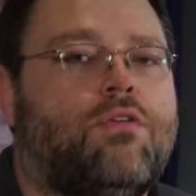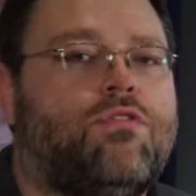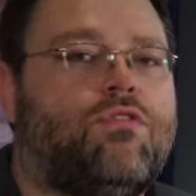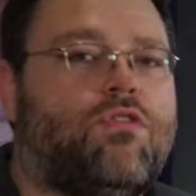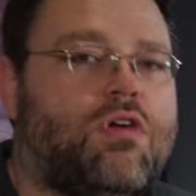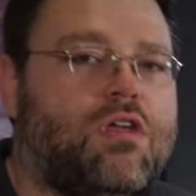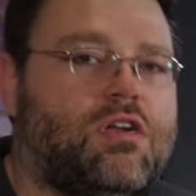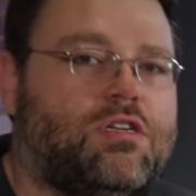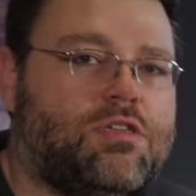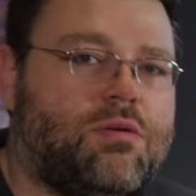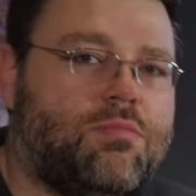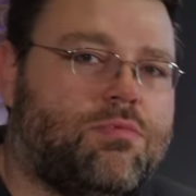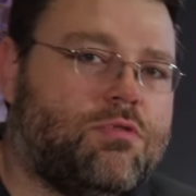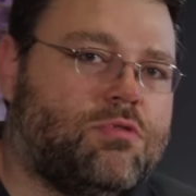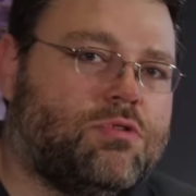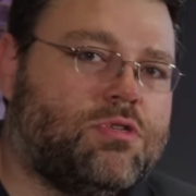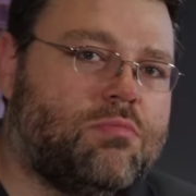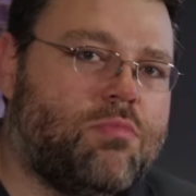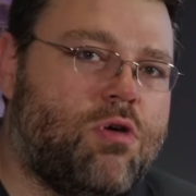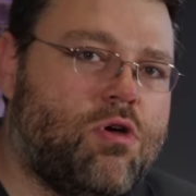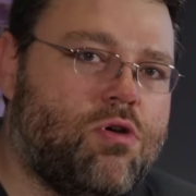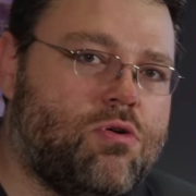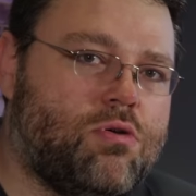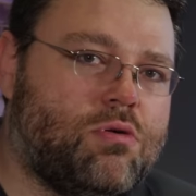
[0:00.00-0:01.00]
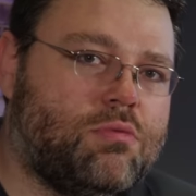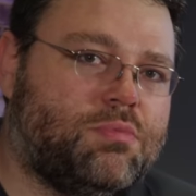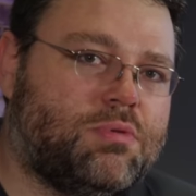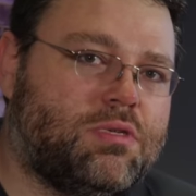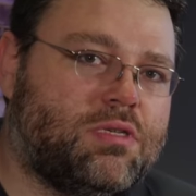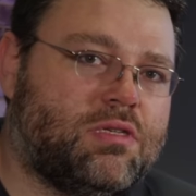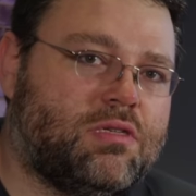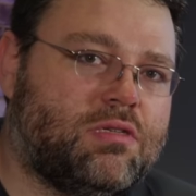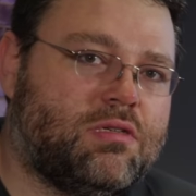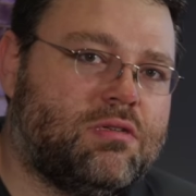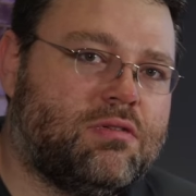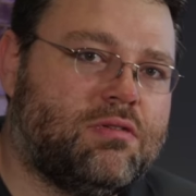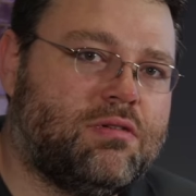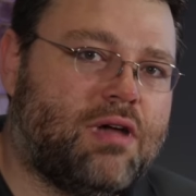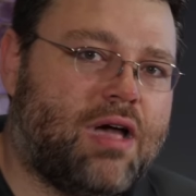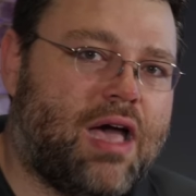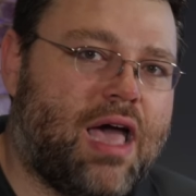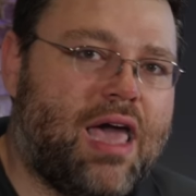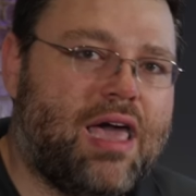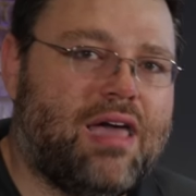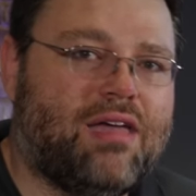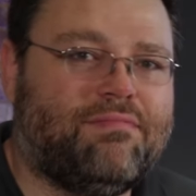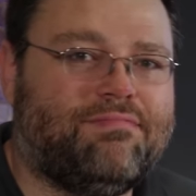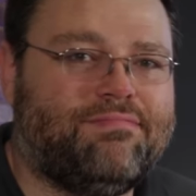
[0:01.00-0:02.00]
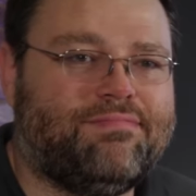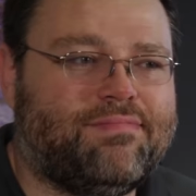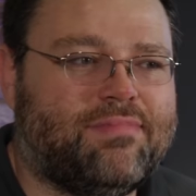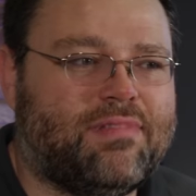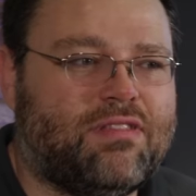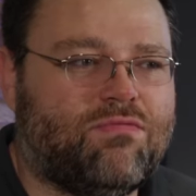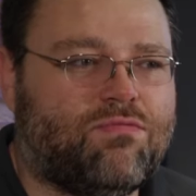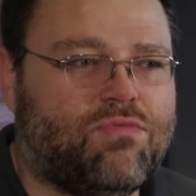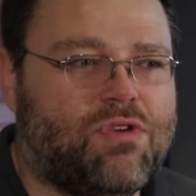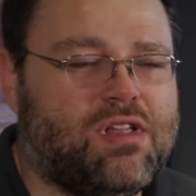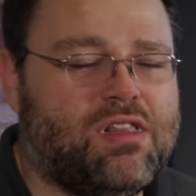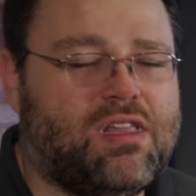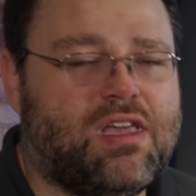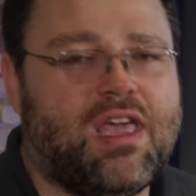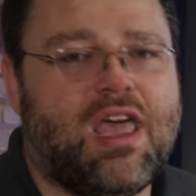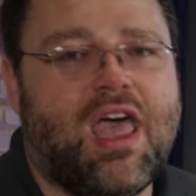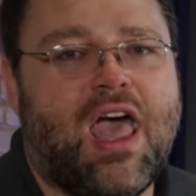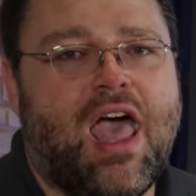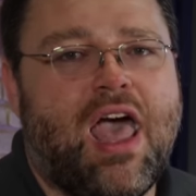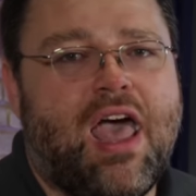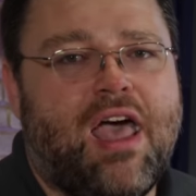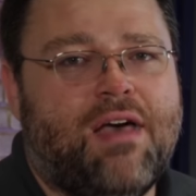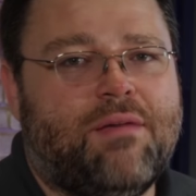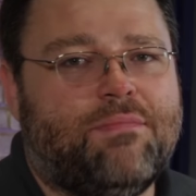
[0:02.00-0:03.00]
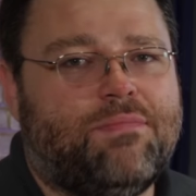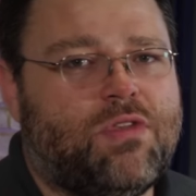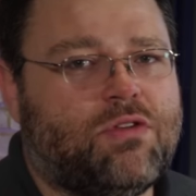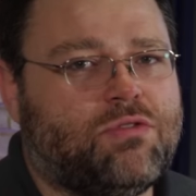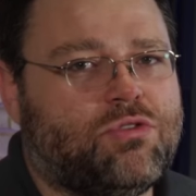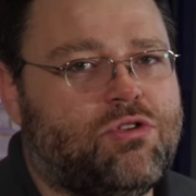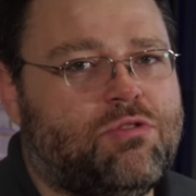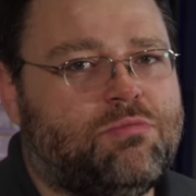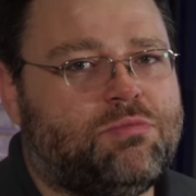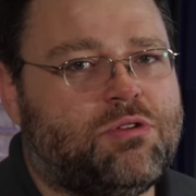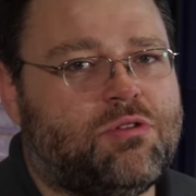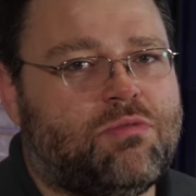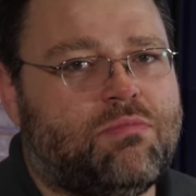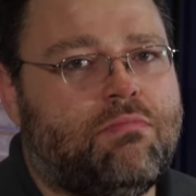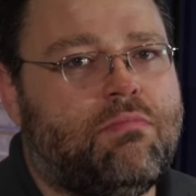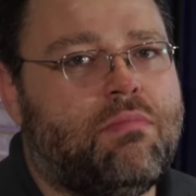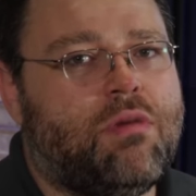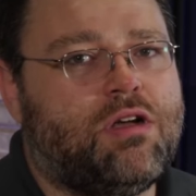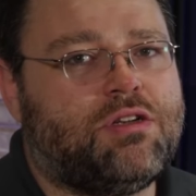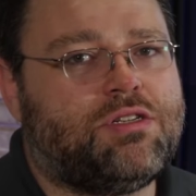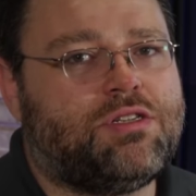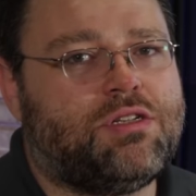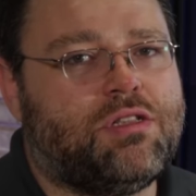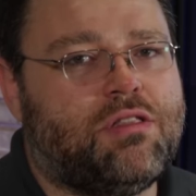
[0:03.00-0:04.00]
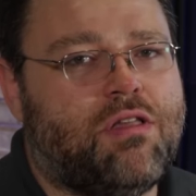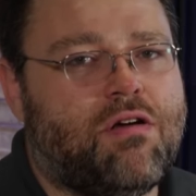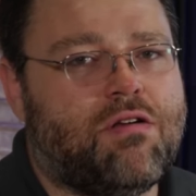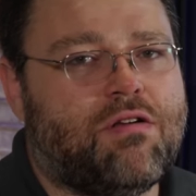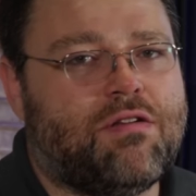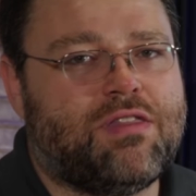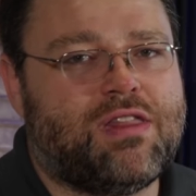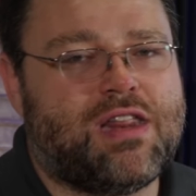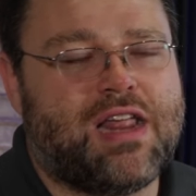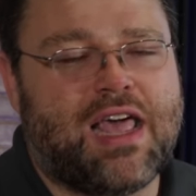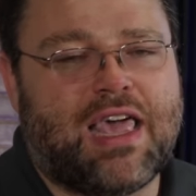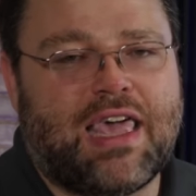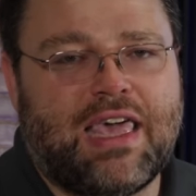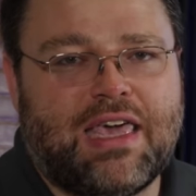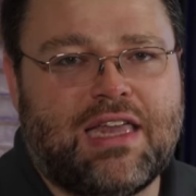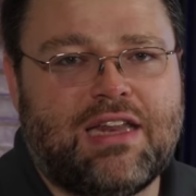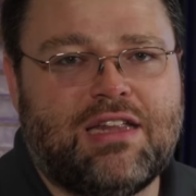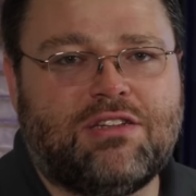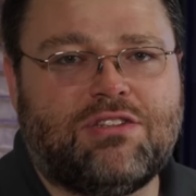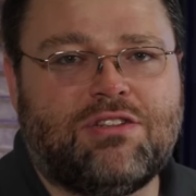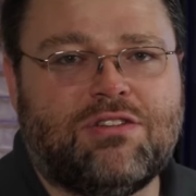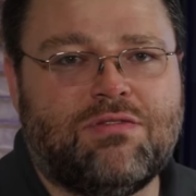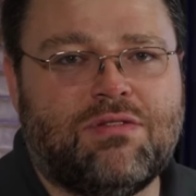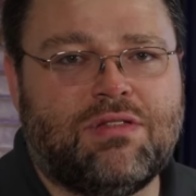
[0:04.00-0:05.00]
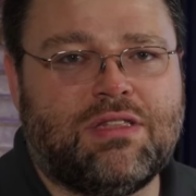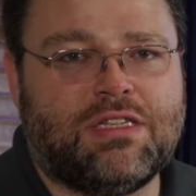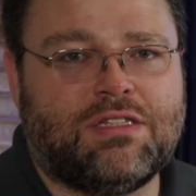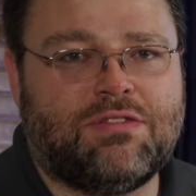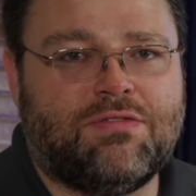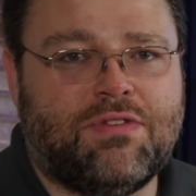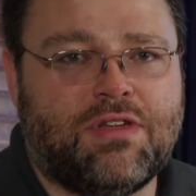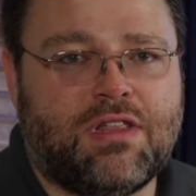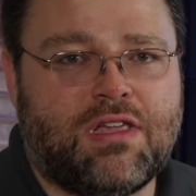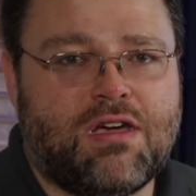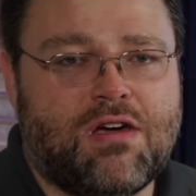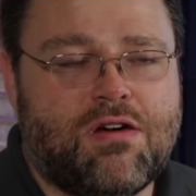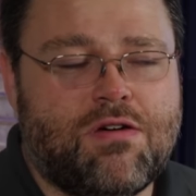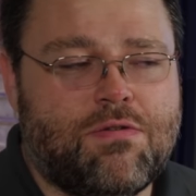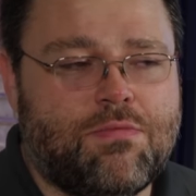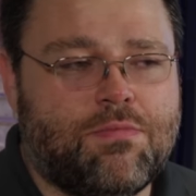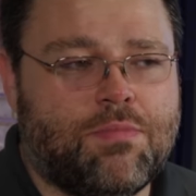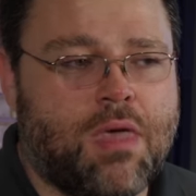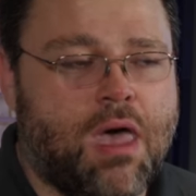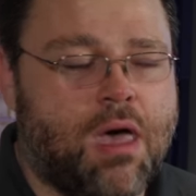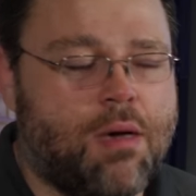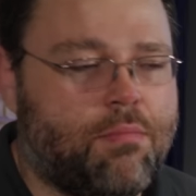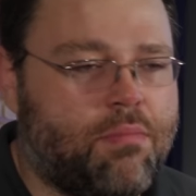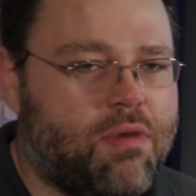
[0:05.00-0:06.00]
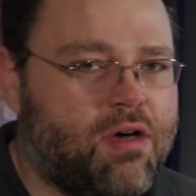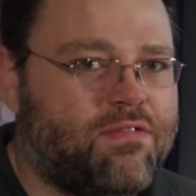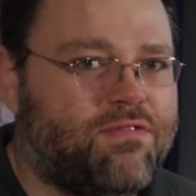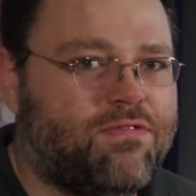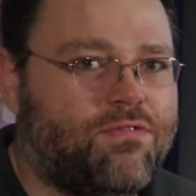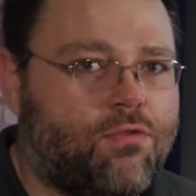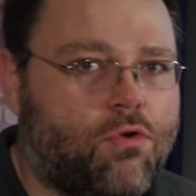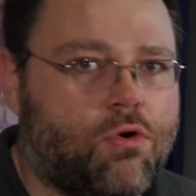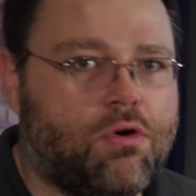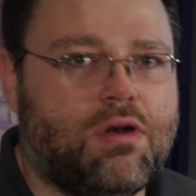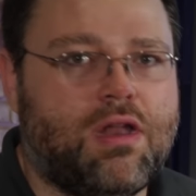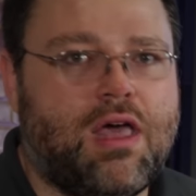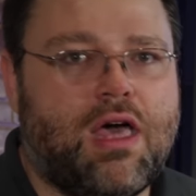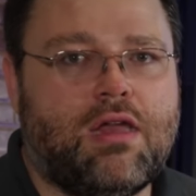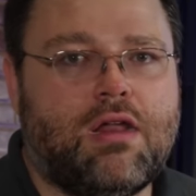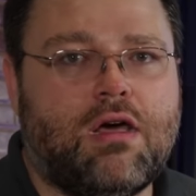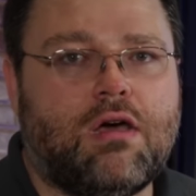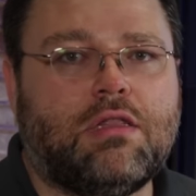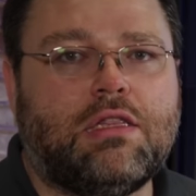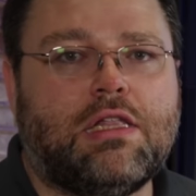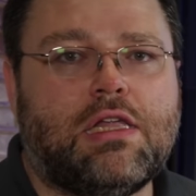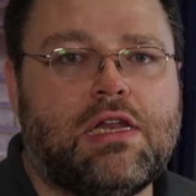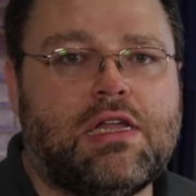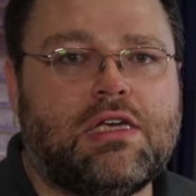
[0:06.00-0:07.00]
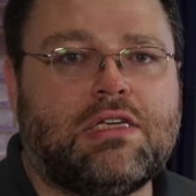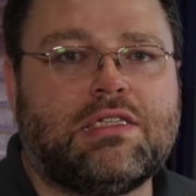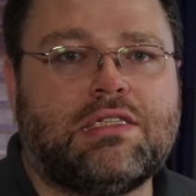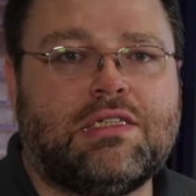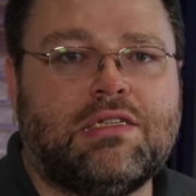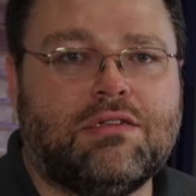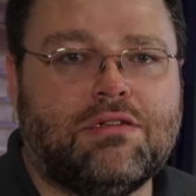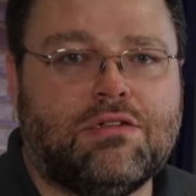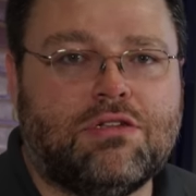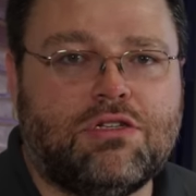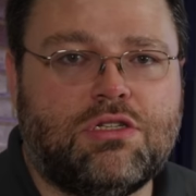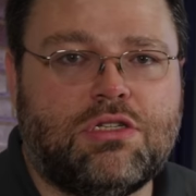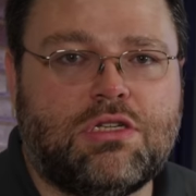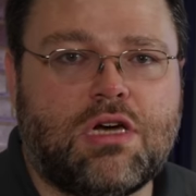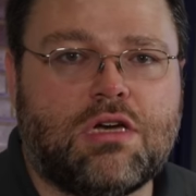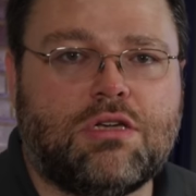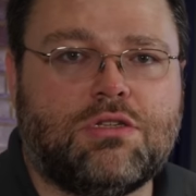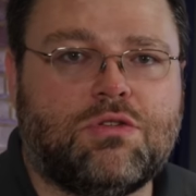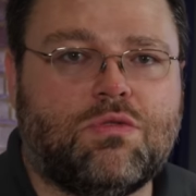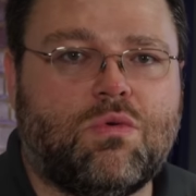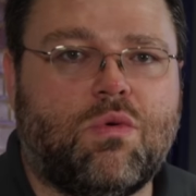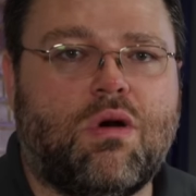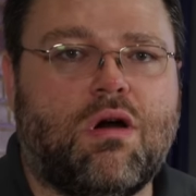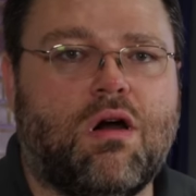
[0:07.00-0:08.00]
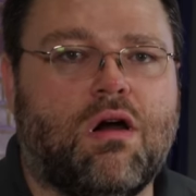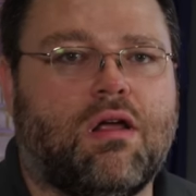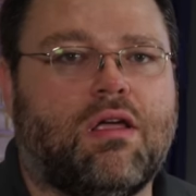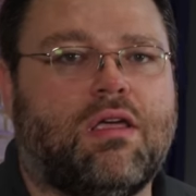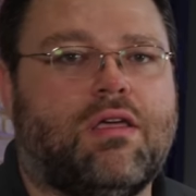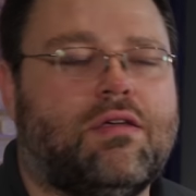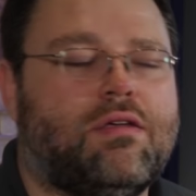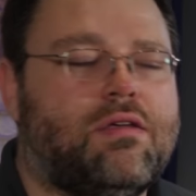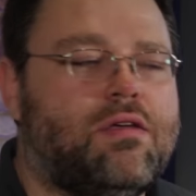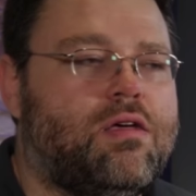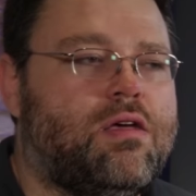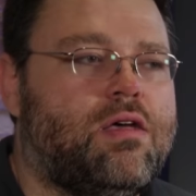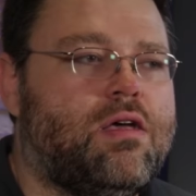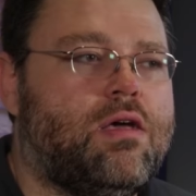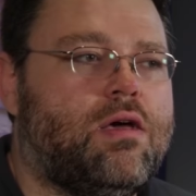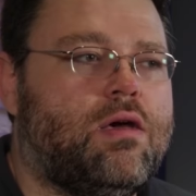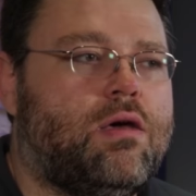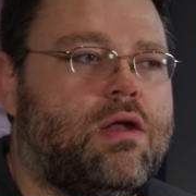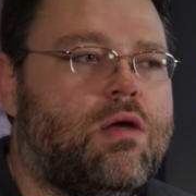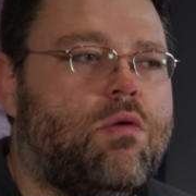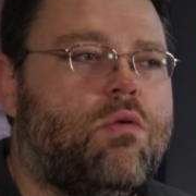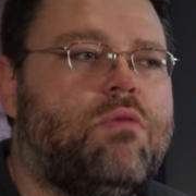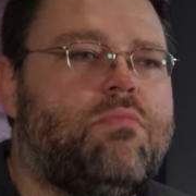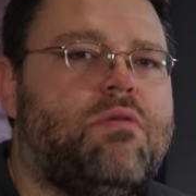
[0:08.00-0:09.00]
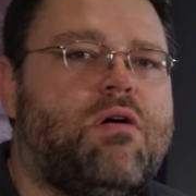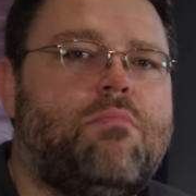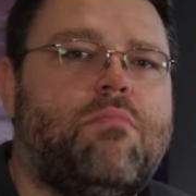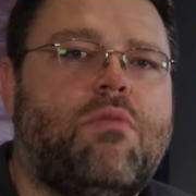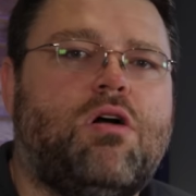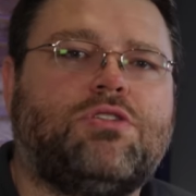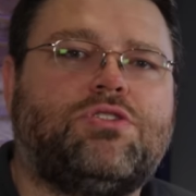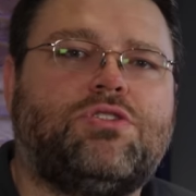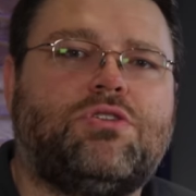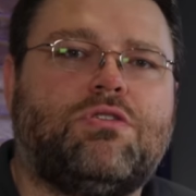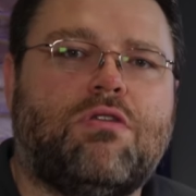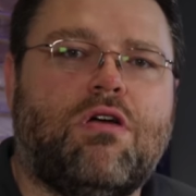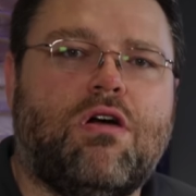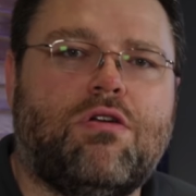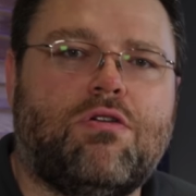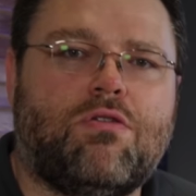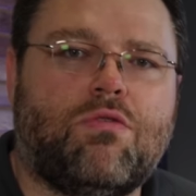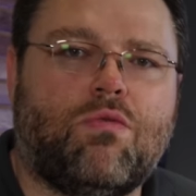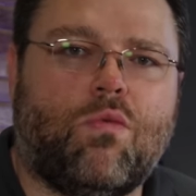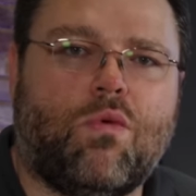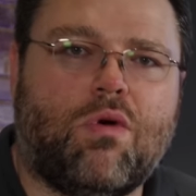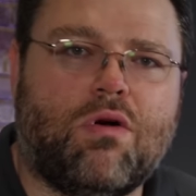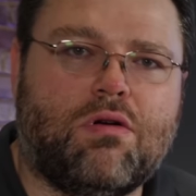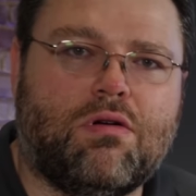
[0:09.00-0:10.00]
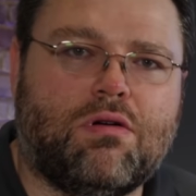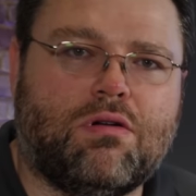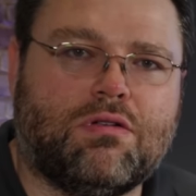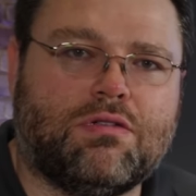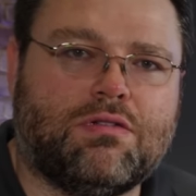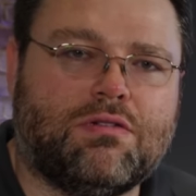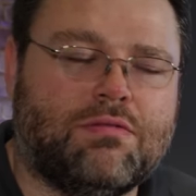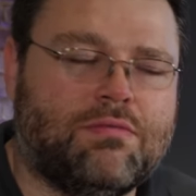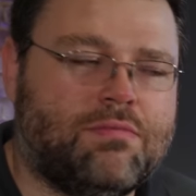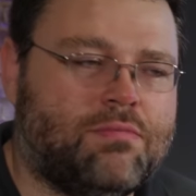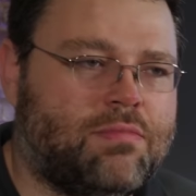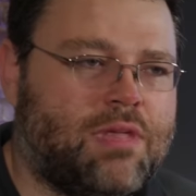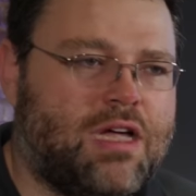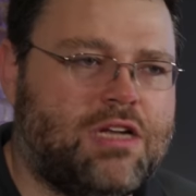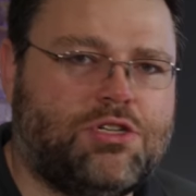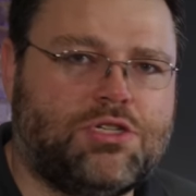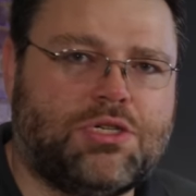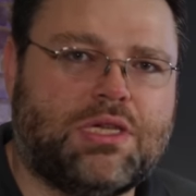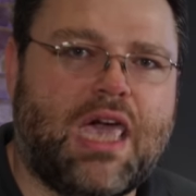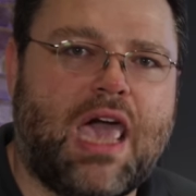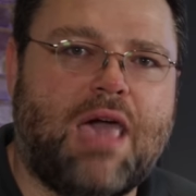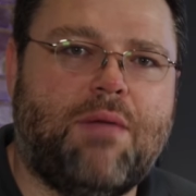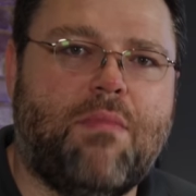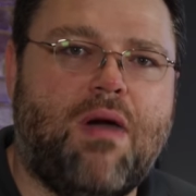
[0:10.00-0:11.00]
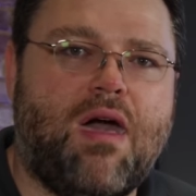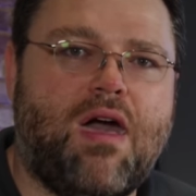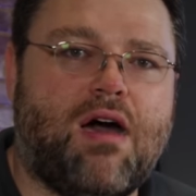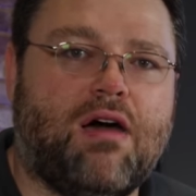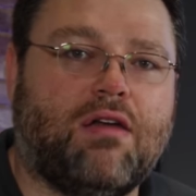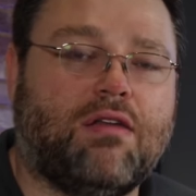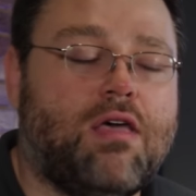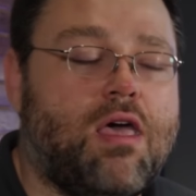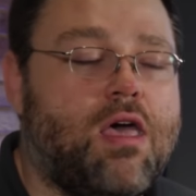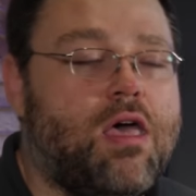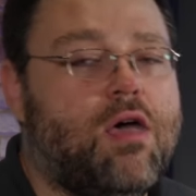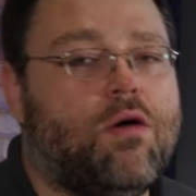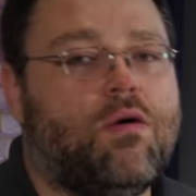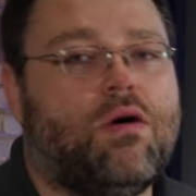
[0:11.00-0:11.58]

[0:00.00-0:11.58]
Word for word: So you gotta jump through some hoops and really, those hoops are much longer than I can get into in this video, but Fortnite on Linux does work. Now what about Monster Hunter World? That just came out.